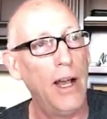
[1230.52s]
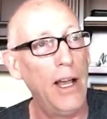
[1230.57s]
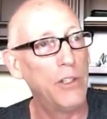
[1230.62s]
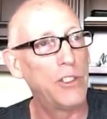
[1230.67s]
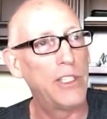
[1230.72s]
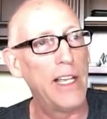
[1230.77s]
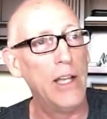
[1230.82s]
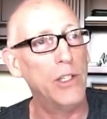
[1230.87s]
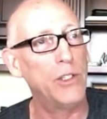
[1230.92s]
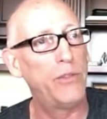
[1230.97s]

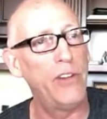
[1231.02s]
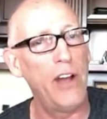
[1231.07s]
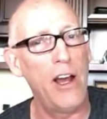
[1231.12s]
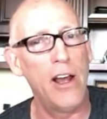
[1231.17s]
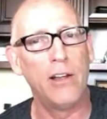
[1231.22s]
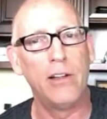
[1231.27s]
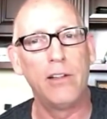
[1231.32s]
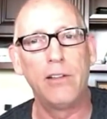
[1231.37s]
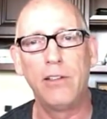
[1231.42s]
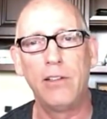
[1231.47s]
oh, sounds
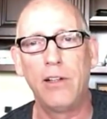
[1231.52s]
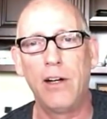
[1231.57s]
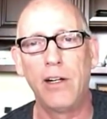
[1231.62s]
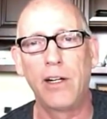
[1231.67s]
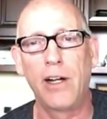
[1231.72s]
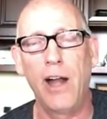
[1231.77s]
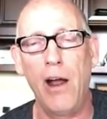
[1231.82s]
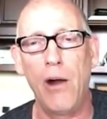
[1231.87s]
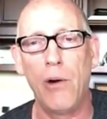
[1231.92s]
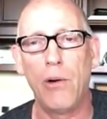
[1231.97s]
fun.
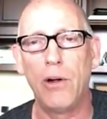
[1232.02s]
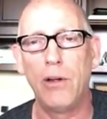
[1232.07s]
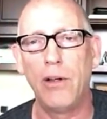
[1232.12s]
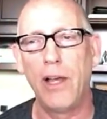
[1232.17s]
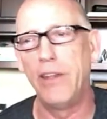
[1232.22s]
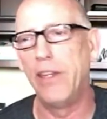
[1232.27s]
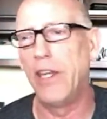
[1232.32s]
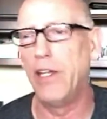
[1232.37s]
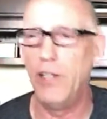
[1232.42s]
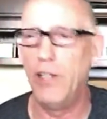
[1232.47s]
I'll go.
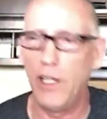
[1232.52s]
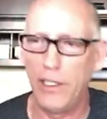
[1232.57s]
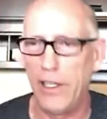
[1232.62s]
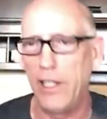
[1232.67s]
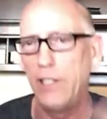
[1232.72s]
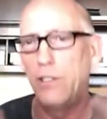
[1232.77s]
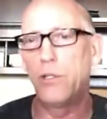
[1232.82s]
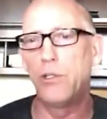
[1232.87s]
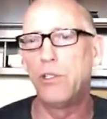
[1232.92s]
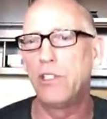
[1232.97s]
And then
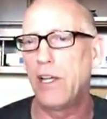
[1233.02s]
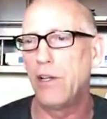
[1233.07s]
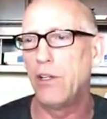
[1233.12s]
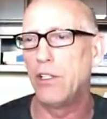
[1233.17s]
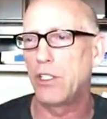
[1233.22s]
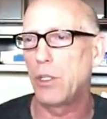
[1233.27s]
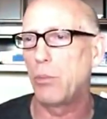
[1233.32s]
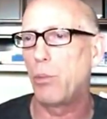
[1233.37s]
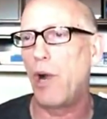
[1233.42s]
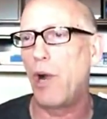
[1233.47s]
it turns
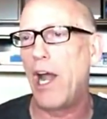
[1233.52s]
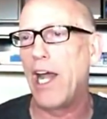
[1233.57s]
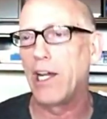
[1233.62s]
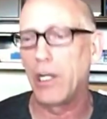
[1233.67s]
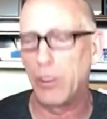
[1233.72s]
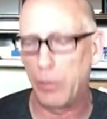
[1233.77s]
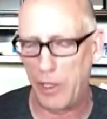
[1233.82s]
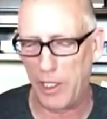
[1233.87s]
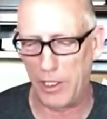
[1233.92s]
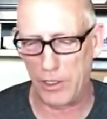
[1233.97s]
out it's a
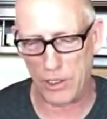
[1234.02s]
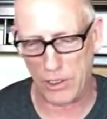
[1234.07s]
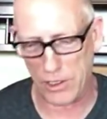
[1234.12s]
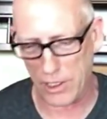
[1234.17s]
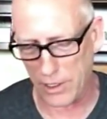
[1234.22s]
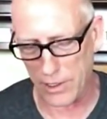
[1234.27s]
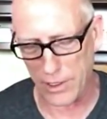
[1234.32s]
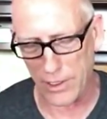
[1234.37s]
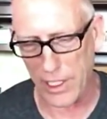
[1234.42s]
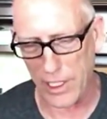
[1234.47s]
prank because
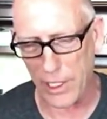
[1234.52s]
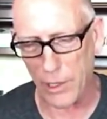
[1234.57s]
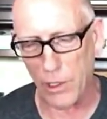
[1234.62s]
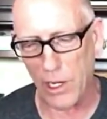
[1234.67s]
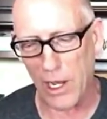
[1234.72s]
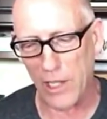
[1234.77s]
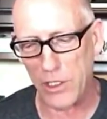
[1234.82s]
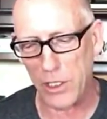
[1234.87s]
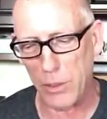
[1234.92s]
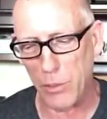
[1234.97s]
it's a
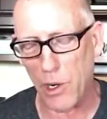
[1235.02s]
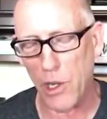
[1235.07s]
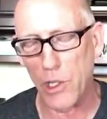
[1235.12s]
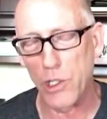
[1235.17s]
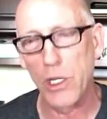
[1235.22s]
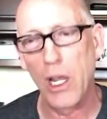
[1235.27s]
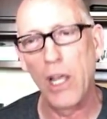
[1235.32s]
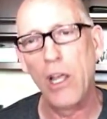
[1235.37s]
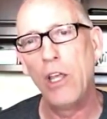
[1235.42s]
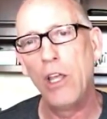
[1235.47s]
neo-Nazi
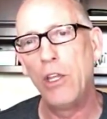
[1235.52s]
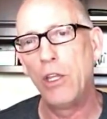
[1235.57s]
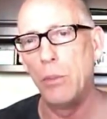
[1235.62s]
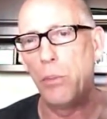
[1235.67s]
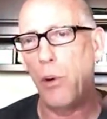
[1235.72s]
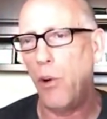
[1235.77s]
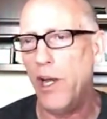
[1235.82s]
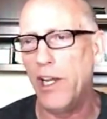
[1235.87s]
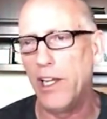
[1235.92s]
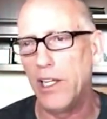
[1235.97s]
march.
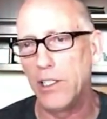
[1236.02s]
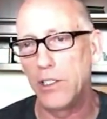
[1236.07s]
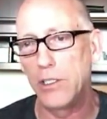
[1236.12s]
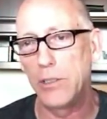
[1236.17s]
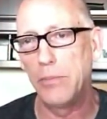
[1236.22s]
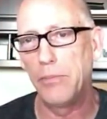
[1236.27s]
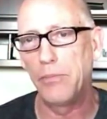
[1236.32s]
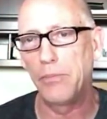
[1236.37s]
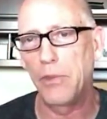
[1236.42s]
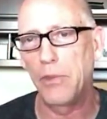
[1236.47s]
The point
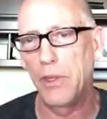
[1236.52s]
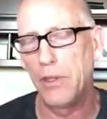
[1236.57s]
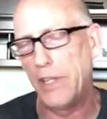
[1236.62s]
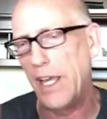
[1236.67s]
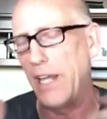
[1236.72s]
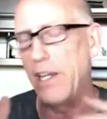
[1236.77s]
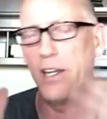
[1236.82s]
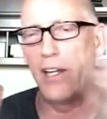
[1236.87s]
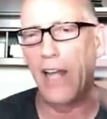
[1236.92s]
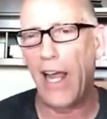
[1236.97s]
is,
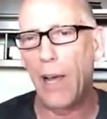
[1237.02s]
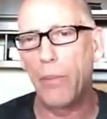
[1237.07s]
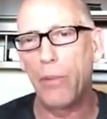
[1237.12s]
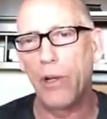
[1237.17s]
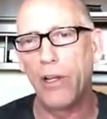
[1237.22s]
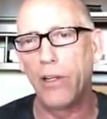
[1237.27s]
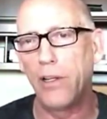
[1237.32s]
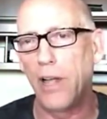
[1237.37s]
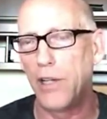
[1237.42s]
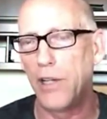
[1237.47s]
that didn't
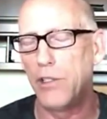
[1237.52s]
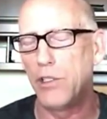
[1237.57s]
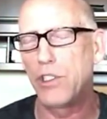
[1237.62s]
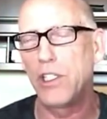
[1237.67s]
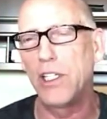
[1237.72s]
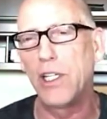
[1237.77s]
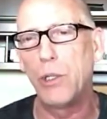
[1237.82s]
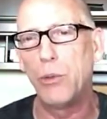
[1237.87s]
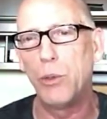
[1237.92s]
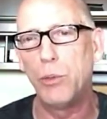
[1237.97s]
happen. I
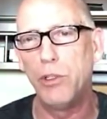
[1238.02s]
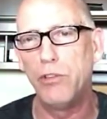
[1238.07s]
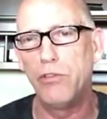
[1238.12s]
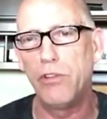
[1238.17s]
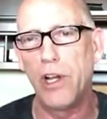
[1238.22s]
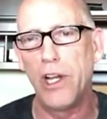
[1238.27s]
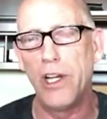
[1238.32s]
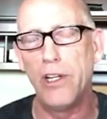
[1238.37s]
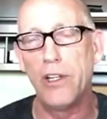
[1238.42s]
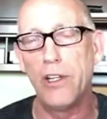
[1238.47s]
just think it would be
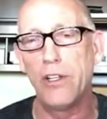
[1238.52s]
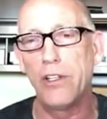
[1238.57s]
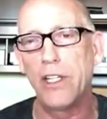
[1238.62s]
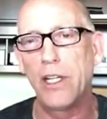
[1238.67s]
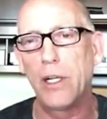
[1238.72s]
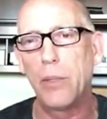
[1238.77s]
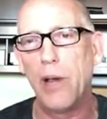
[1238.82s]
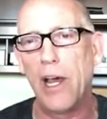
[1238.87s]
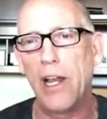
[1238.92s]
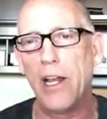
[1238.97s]
funny to
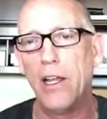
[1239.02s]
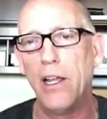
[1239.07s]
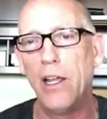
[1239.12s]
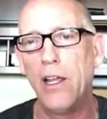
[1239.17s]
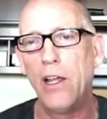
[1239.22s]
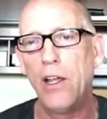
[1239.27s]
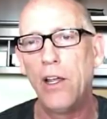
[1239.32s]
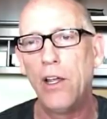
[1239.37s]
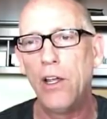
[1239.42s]
think about it.